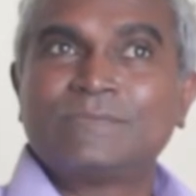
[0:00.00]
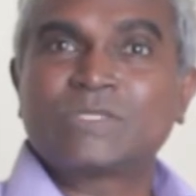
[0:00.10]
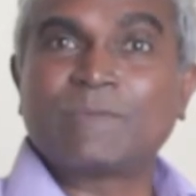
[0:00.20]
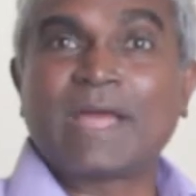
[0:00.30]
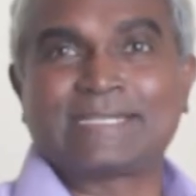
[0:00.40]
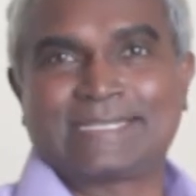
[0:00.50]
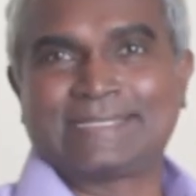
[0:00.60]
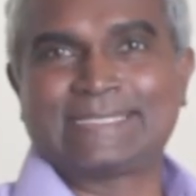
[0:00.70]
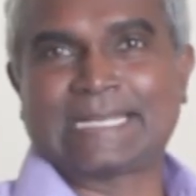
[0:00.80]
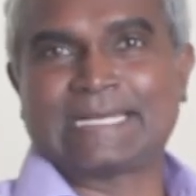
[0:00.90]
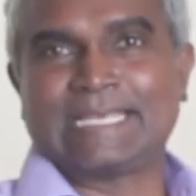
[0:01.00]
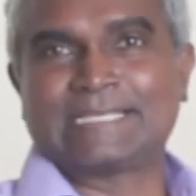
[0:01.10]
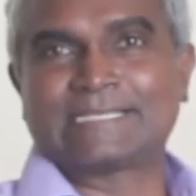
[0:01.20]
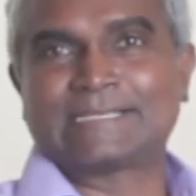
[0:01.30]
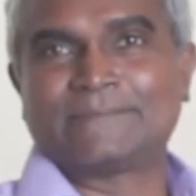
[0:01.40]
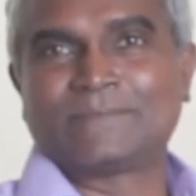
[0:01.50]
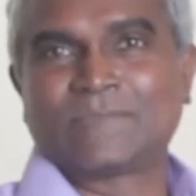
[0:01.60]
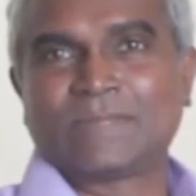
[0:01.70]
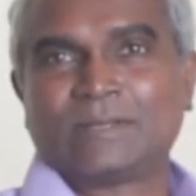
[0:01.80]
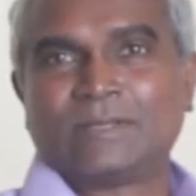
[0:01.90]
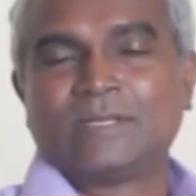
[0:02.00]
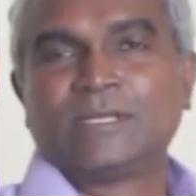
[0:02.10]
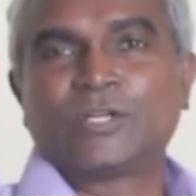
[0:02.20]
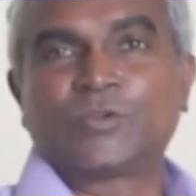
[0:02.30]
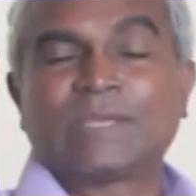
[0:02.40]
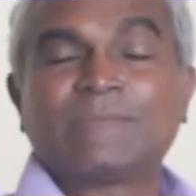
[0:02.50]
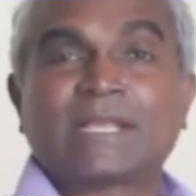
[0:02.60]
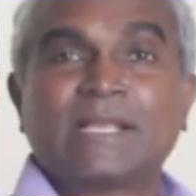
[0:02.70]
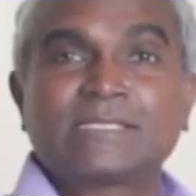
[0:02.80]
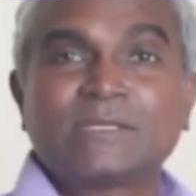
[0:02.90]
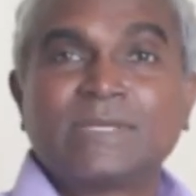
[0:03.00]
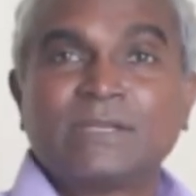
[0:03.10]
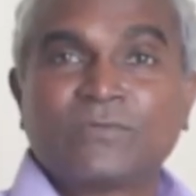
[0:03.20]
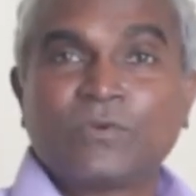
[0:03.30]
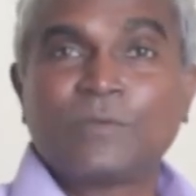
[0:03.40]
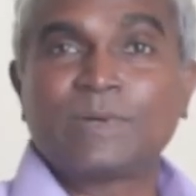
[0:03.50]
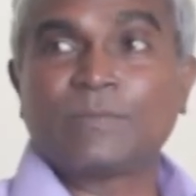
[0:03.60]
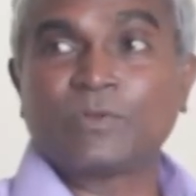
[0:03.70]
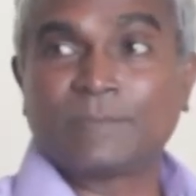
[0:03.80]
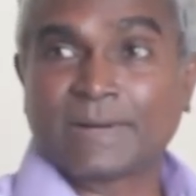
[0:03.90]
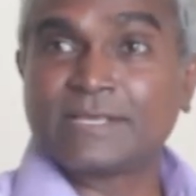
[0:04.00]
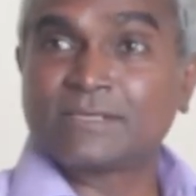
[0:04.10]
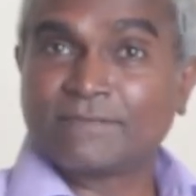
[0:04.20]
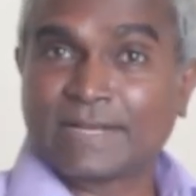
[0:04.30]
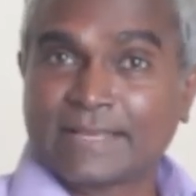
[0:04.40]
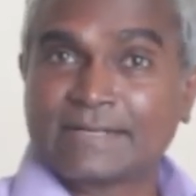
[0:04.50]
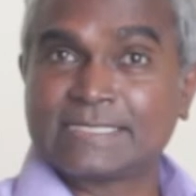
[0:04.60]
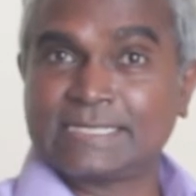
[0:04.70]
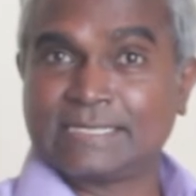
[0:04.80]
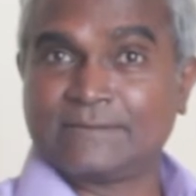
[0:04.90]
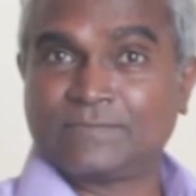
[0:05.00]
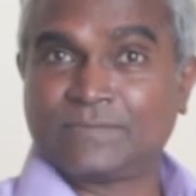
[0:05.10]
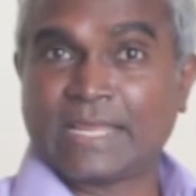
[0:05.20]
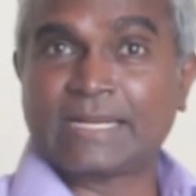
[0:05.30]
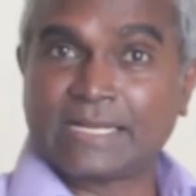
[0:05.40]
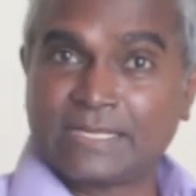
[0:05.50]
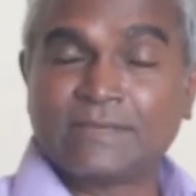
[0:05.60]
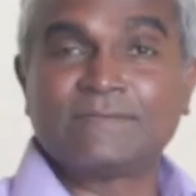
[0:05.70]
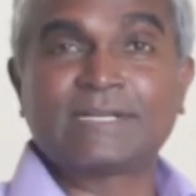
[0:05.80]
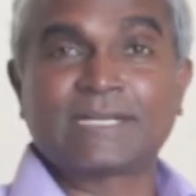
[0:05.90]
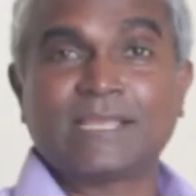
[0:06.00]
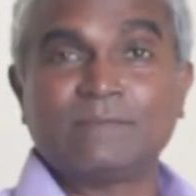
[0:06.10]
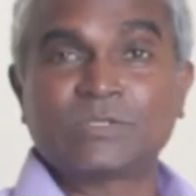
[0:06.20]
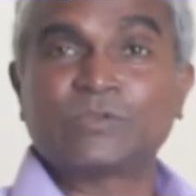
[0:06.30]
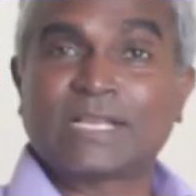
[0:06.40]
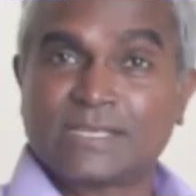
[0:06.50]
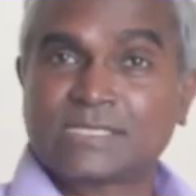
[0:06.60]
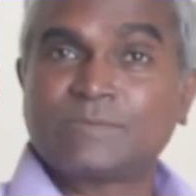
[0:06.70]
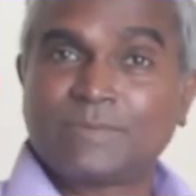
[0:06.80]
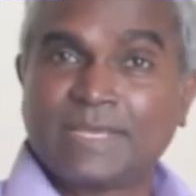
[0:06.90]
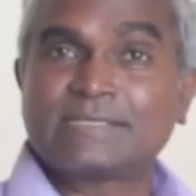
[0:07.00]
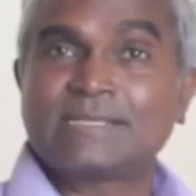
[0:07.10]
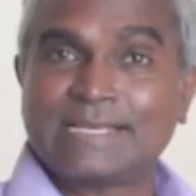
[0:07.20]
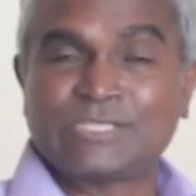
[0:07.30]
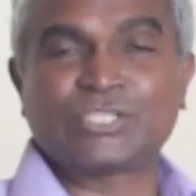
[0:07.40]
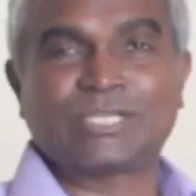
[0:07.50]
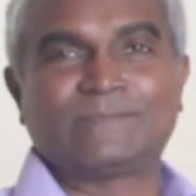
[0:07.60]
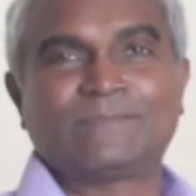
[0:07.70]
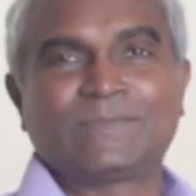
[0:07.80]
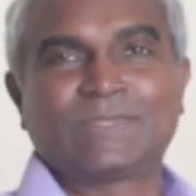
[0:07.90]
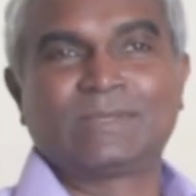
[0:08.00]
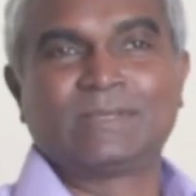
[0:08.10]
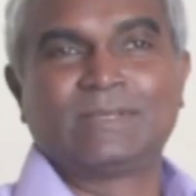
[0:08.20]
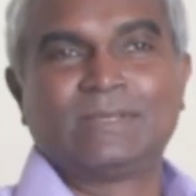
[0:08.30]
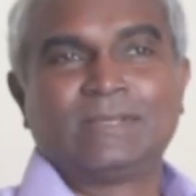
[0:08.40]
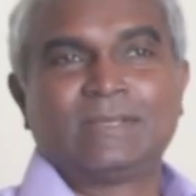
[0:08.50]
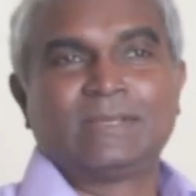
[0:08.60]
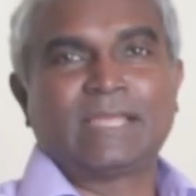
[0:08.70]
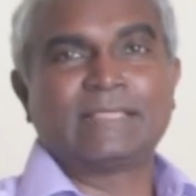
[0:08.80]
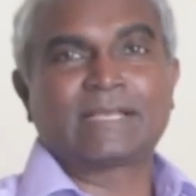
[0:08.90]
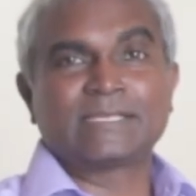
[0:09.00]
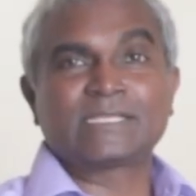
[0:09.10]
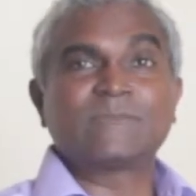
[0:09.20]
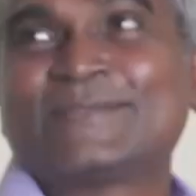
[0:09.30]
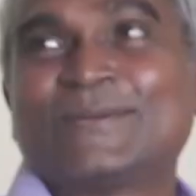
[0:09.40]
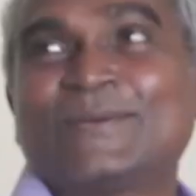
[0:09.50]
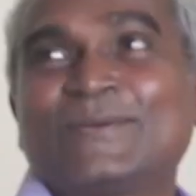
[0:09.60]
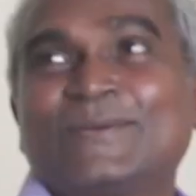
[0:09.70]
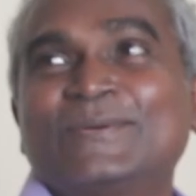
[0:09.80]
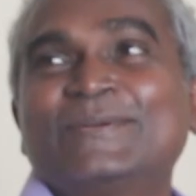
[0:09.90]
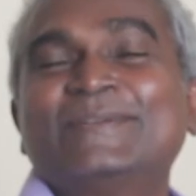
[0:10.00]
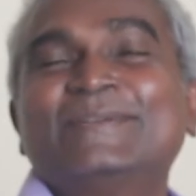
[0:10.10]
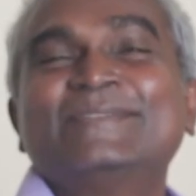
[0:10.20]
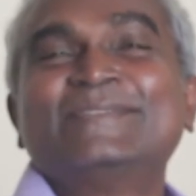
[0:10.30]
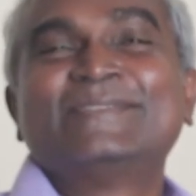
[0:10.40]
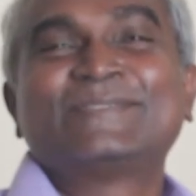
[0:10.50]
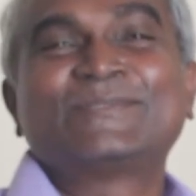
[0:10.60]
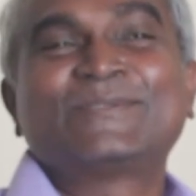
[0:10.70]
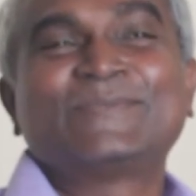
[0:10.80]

smart techniques to keep the customer informed about the price of electricity at any given time, so the customer makes a decision. And the customer can also make a decision